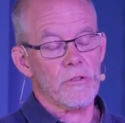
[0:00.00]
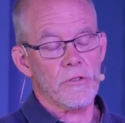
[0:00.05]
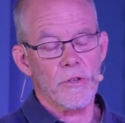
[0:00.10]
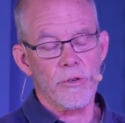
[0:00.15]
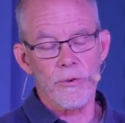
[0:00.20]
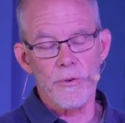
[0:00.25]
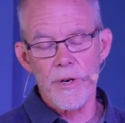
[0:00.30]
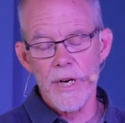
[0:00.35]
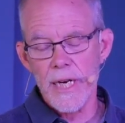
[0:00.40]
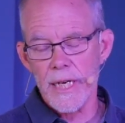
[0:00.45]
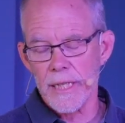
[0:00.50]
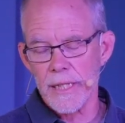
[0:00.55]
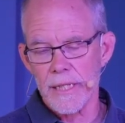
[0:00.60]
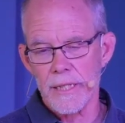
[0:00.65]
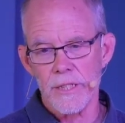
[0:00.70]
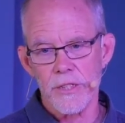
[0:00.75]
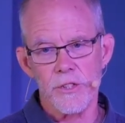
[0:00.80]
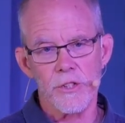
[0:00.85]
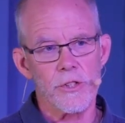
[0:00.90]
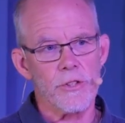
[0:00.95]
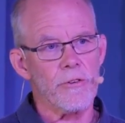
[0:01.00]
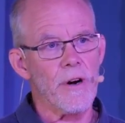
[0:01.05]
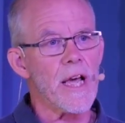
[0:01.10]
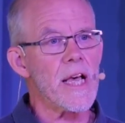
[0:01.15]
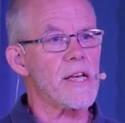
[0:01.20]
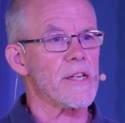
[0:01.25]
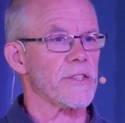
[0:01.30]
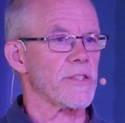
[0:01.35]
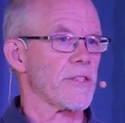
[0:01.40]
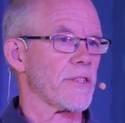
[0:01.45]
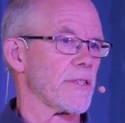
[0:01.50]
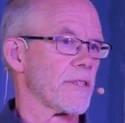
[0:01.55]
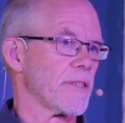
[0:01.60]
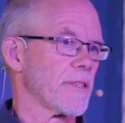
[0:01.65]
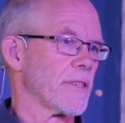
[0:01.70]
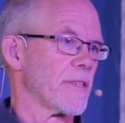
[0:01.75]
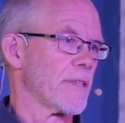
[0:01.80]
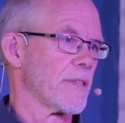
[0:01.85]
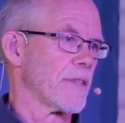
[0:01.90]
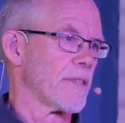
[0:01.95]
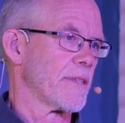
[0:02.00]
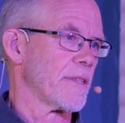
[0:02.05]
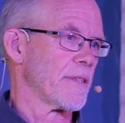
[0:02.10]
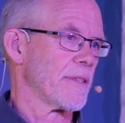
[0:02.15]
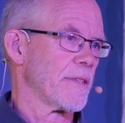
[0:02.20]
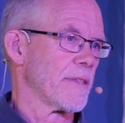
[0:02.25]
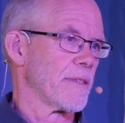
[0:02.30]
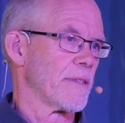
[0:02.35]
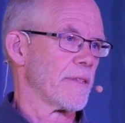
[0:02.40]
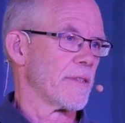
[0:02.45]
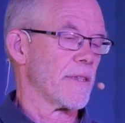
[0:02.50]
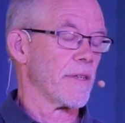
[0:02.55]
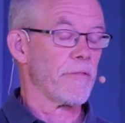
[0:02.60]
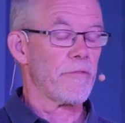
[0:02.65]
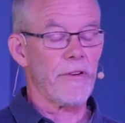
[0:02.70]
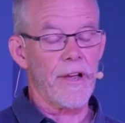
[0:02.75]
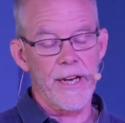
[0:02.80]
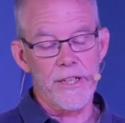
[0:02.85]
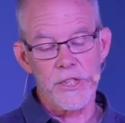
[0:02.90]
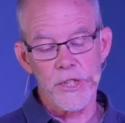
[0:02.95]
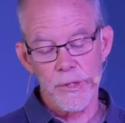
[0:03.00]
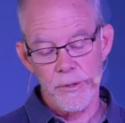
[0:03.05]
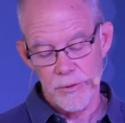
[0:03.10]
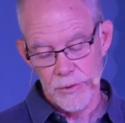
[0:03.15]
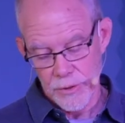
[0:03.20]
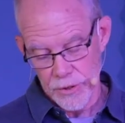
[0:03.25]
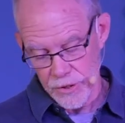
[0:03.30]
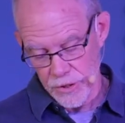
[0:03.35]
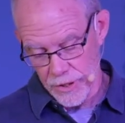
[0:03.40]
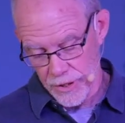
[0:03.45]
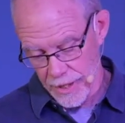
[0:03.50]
greatly distressed. In fact, she was,